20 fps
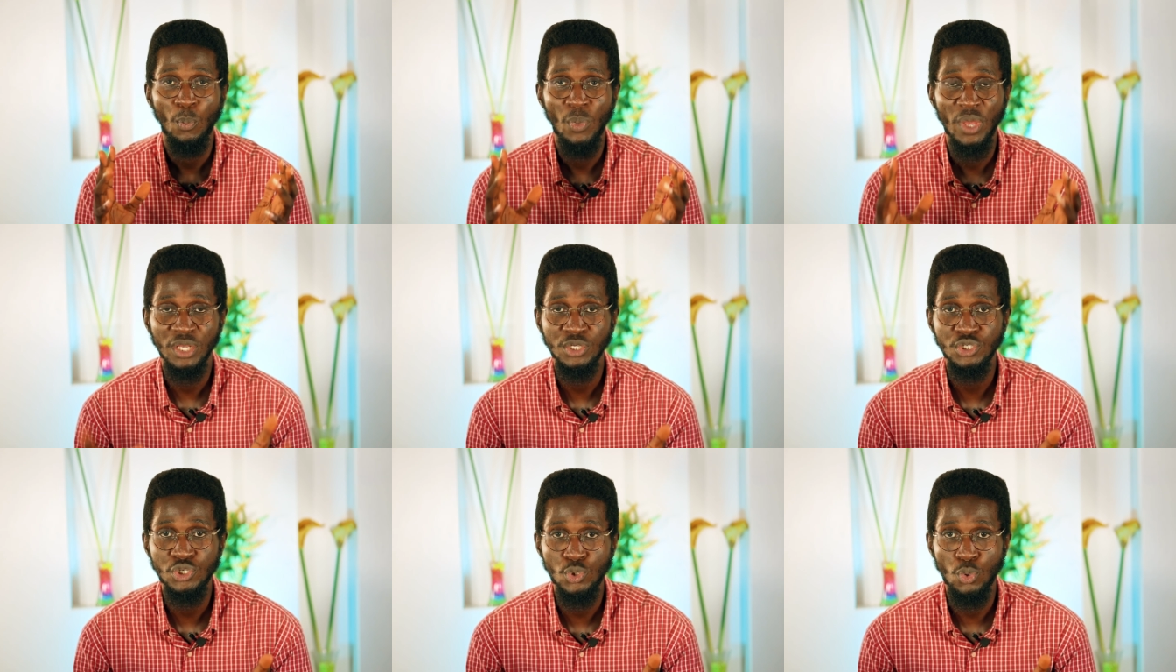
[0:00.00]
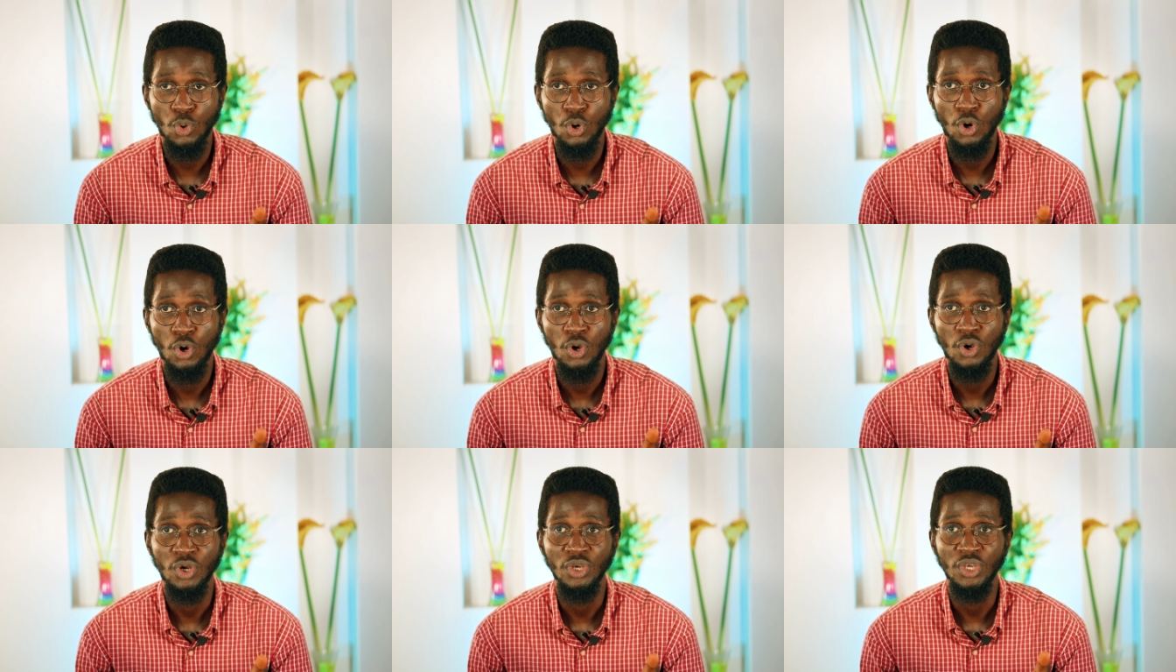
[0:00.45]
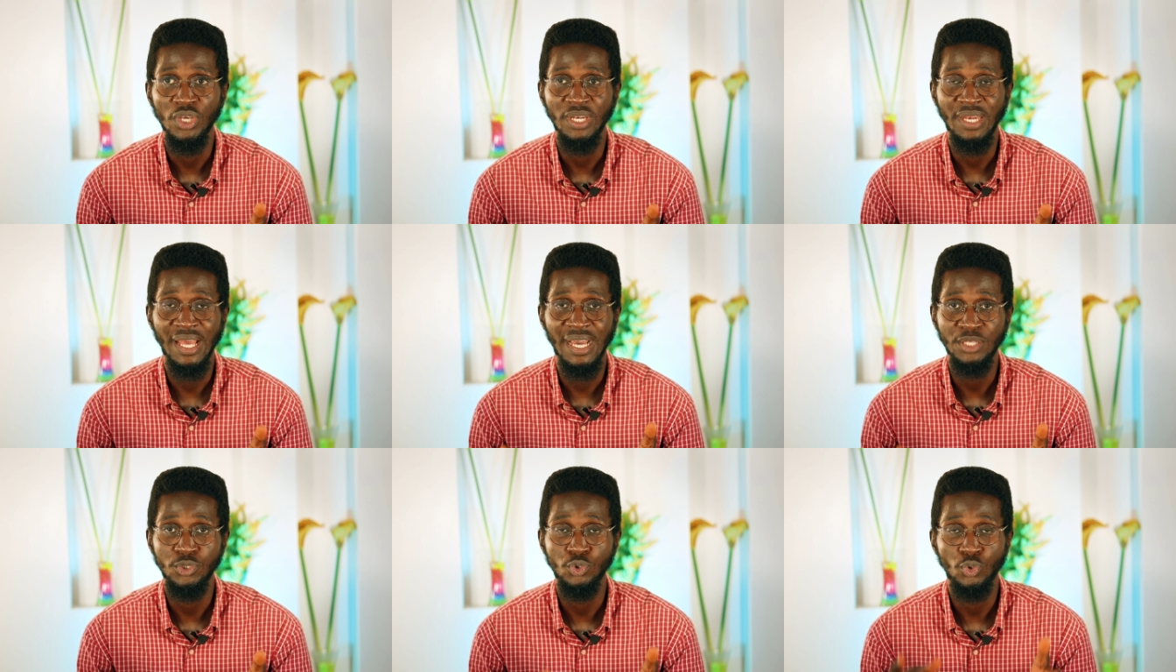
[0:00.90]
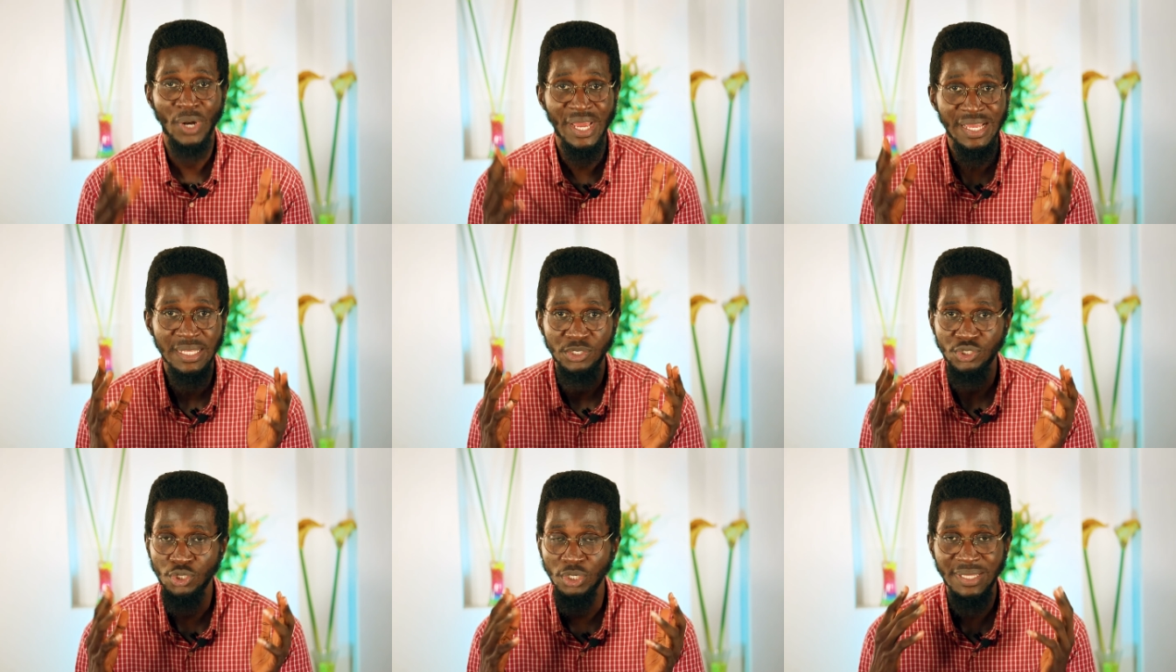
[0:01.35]
make sure that you
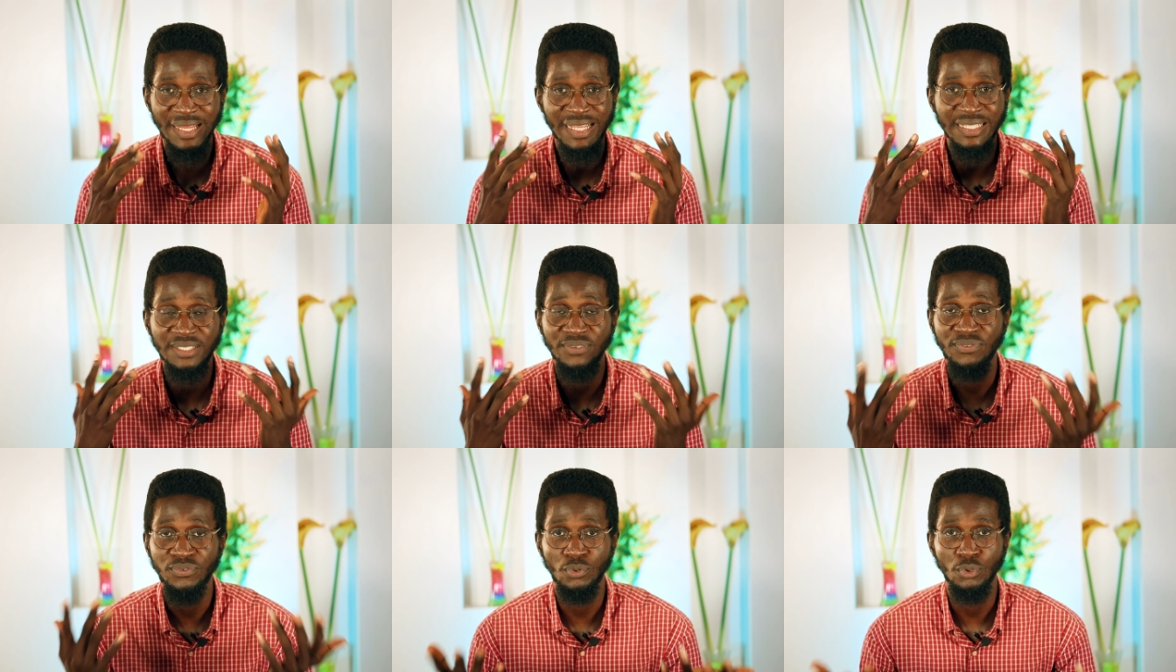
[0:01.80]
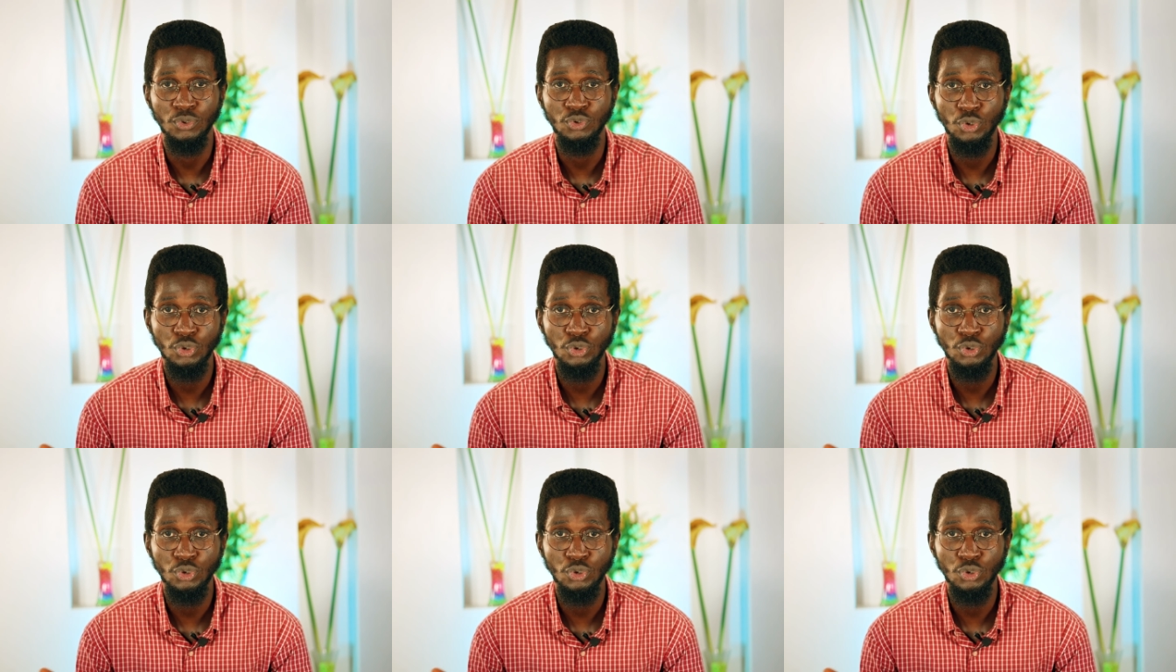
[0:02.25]
write, just let it flow.